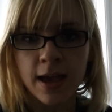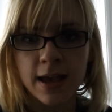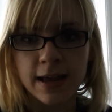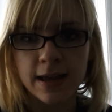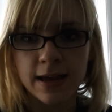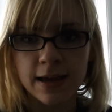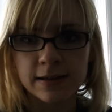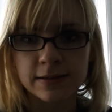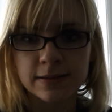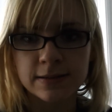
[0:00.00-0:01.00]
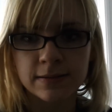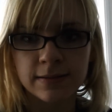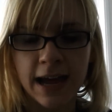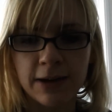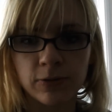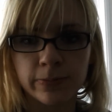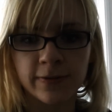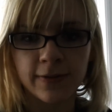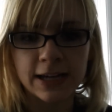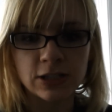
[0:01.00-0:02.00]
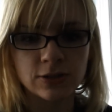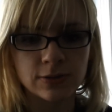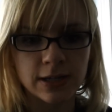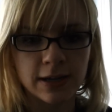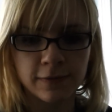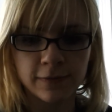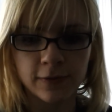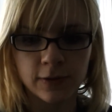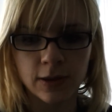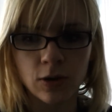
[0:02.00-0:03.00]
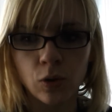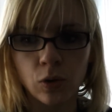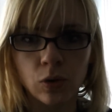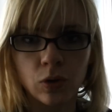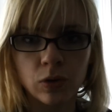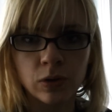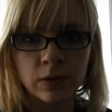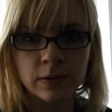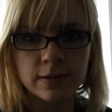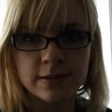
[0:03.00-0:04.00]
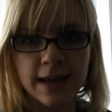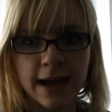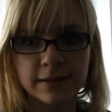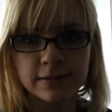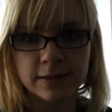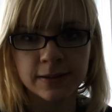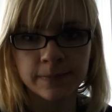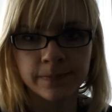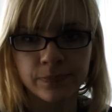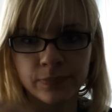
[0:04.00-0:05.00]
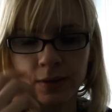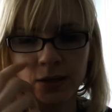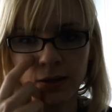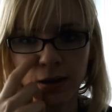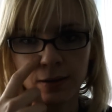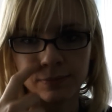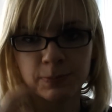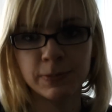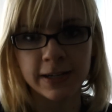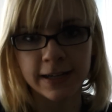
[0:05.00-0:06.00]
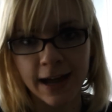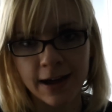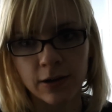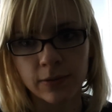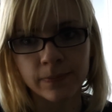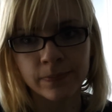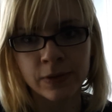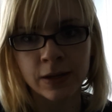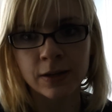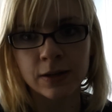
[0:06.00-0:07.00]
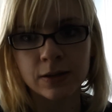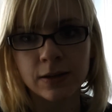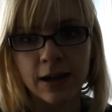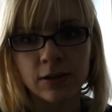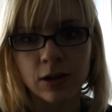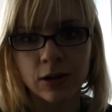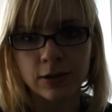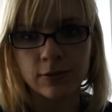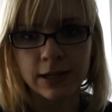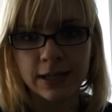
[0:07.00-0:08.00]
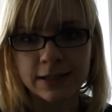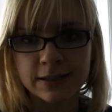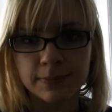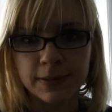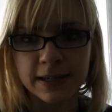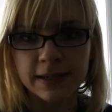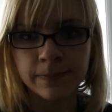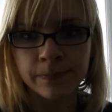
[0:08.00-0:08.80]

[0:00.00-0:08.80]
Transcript: and that will provide you enough for the whole desk, depending how long you need it to be.